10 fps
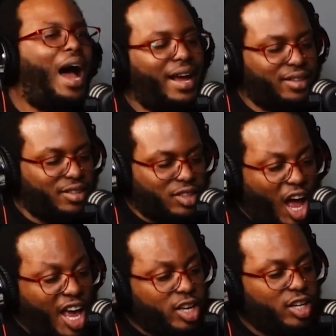I
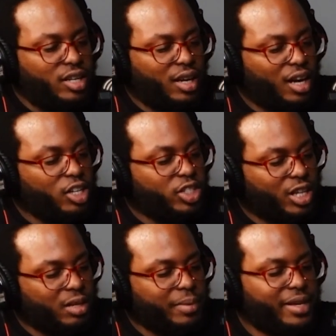like a
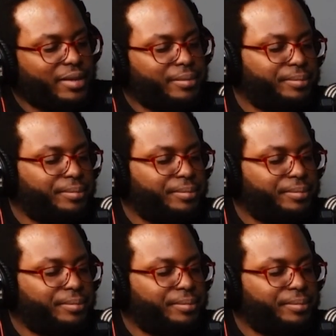jelly bean